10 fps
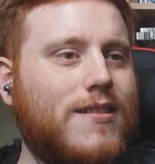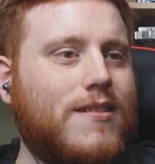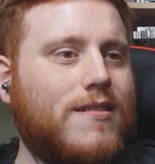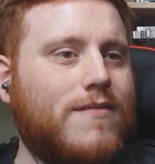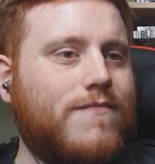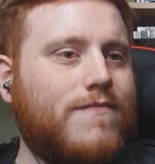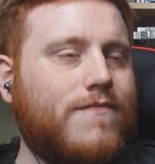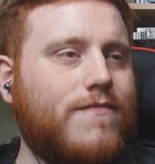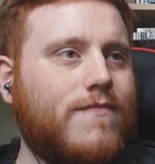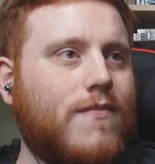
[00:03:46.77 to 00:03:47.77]

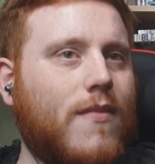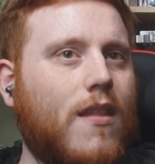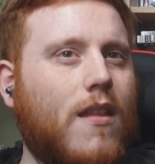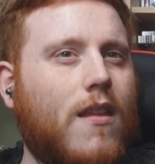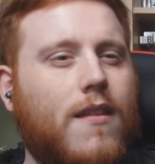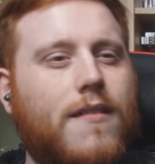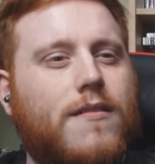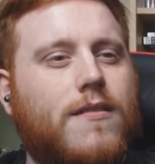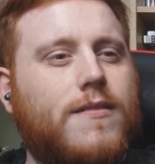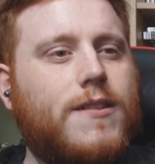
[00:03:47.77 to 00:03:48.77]

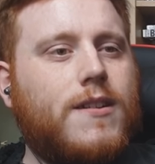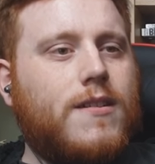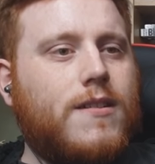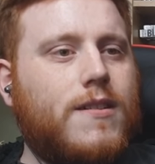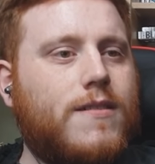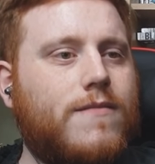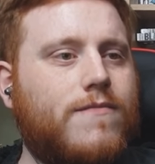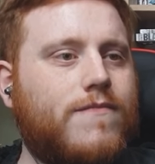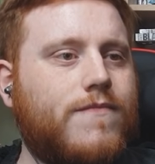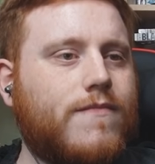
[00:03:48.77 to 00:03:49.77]

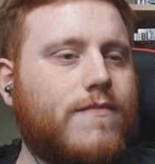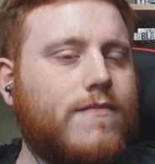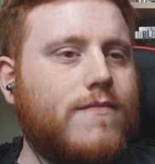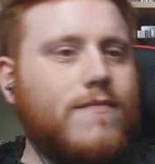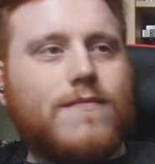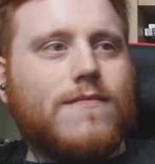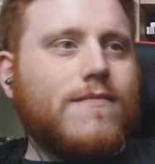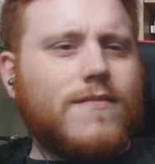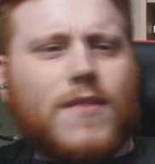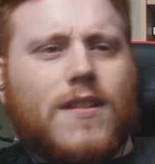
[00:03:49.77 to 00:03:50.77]

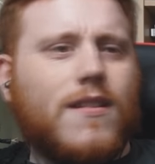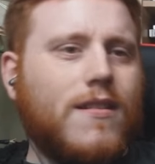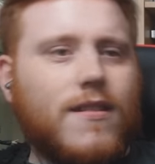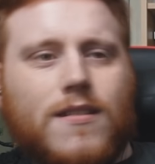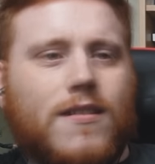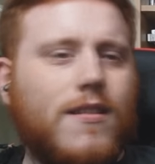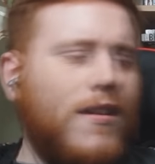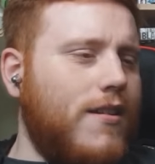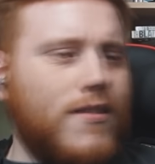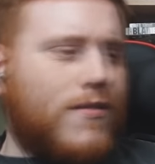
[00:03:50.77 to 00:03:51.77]

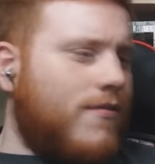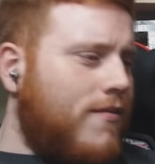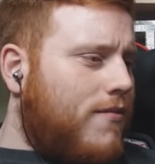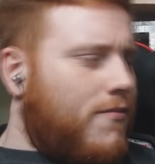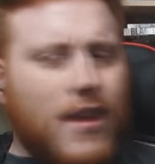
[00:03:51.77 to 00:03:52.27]
Nobody speaks.